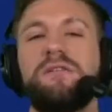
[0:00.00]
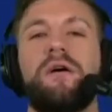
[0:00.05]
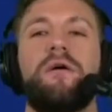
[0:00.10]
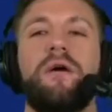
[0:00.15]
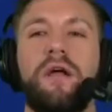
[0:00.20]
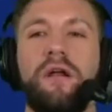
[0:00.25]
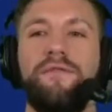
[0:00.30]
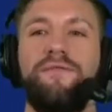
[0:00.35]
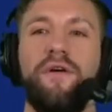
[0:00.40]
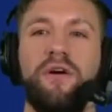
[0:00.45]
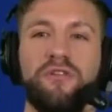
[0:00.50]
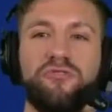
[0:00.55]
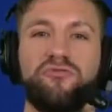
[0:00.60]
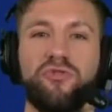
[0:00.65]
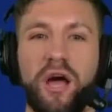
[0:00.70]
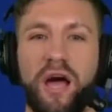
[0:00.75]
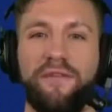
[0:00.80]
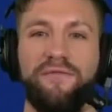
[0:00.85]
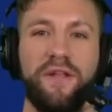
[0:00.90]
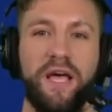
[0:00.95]
our NFL
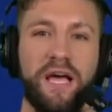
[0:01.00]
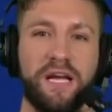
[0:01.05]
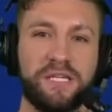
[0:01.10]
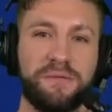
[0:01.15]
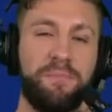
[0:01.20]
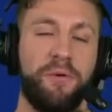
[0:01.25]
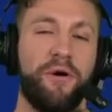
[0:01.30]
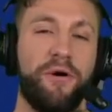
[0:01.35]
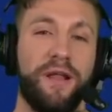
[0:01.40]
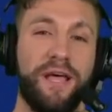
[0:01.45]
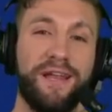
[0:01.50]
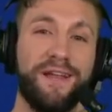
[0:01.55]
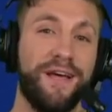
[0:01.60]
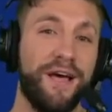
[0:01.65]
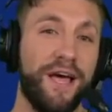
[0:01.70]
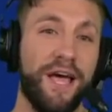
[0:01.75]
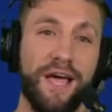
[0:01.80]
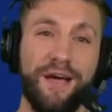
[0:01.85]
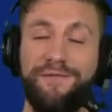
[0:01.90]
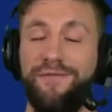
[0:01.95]
draft expert, and
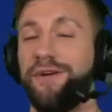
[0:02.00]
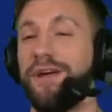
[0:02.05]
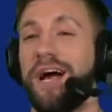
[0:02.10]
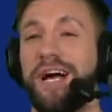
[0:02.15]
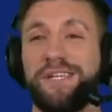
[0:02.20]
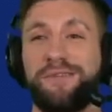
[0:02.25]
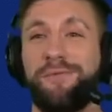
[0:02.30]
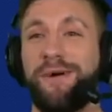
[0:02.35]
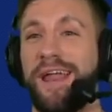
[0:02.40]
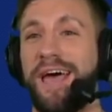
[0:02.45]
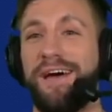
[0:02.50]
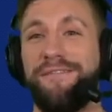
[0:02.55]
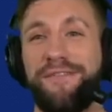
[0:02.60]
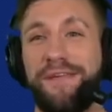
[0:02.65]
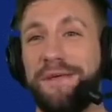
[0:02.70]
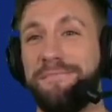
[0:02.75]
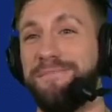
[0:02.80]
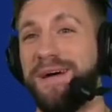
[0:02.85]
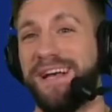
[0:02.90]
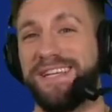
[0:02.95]
if you guys want to have
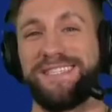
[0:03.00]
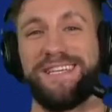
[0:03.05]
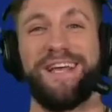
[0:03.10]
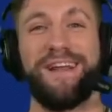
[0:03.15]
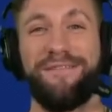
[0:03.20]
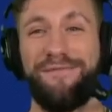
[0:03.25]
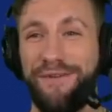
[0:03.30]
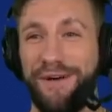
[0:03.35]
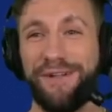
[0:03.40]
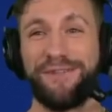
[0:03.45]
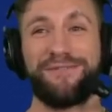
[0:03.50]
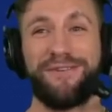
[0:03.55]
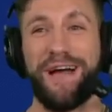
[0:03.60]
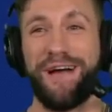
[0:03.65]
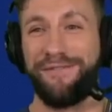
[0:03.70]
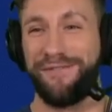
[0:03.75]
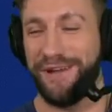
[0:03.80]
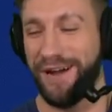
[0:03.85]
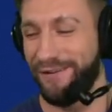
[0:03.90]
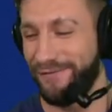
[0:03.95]
the best NFL
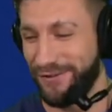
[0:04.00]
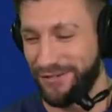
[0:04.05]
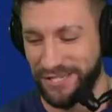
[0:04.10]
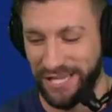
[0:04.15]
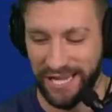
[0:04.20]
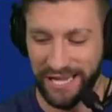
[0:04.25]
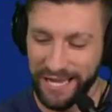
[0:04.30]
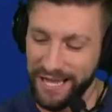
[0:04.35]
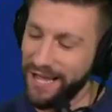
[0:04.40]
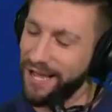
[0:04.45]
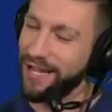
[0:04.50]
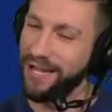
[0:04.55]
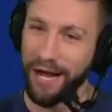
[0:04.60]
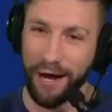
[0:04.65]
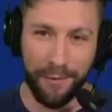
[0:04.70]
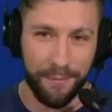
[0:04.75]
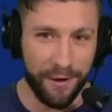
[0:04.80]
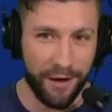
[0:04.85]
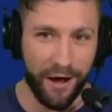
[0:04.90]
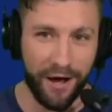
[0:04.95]
draft coverage, like,
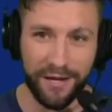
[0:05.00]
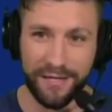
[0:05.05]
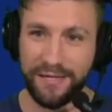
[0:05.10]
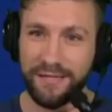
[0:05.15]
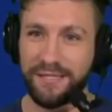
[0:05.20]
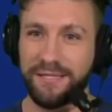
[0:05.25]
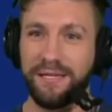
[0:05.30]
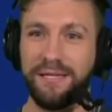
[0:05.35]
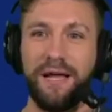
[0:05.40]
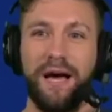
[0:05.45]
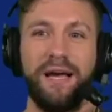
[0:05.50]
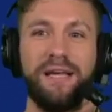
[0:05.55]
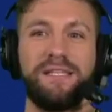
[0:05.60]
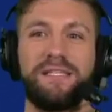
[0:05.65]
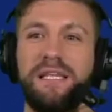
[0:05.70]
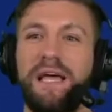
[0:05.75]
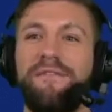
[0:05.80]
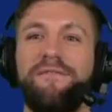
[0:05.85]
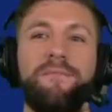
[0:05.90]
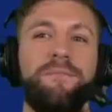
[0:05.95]
come on tonight,
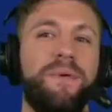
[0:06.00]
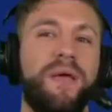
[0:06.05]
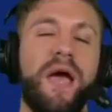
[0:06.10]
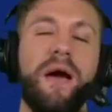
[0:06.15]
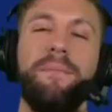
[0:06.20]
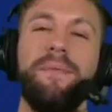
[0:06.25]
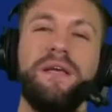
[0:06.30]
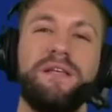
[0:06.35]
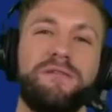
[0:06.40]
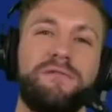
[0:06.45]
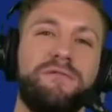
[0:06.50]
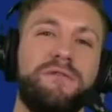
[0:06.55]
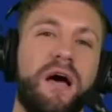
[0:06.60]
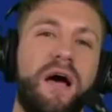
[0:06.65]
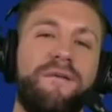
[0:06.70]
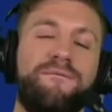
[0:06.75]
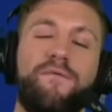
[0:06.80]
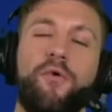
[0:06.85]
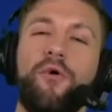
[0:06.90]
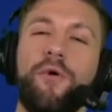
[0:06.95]
7 p.m. Eastern
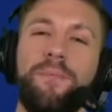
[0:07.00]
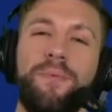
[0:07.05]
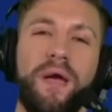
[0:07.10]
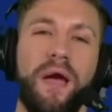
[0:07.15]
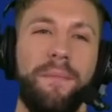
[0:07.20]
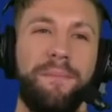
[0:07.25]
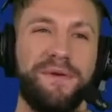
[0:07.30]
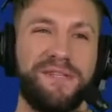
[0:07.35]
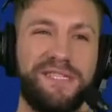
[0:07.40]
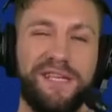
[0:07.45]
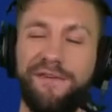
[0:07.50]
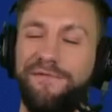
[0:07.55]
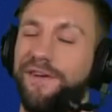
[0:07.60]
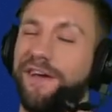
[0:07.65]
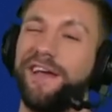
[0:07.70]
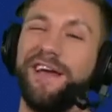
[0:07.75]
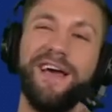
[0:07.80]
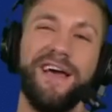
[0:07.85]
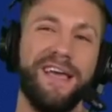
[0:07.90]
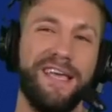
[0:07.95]
Time, 4 p.m.
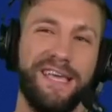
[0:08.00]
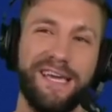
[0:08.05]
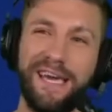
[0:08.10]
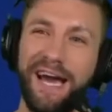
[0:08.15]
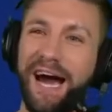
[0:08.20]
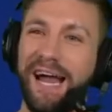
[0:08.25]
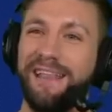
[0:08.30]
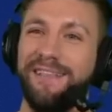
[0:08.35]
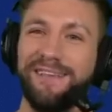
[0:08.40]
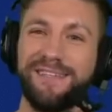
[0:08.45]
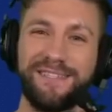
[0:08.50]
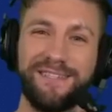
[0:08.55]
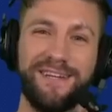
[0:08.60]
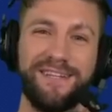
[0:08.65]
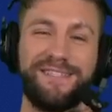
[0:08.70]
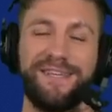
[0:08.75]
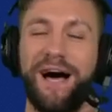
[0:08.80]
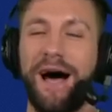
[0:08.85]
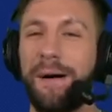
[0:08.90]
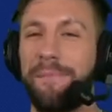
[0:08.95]
Pacific. You got to listen
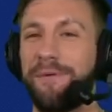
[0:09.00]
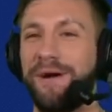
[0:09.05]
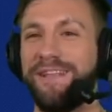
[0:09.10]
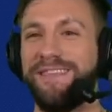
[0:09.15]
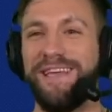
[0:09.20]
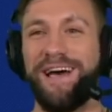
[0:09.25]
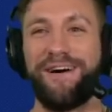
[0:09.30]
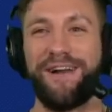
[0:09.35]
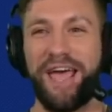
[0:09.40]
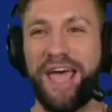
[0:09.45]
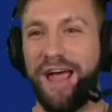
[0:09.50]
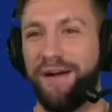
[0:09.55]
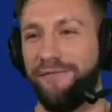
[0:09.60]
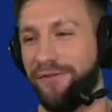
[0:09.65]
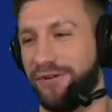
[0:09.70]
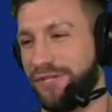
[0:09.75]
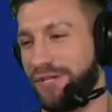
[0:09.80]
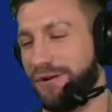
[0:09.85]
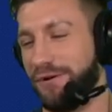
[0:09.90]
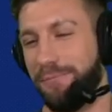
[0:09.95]
to Tom break down
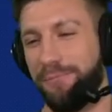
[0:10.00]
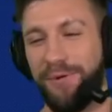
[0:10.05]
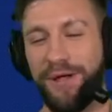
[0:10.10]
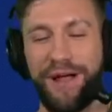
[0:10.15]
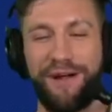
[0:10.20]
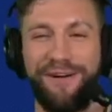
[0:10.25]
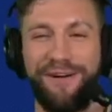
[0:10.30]
every single player.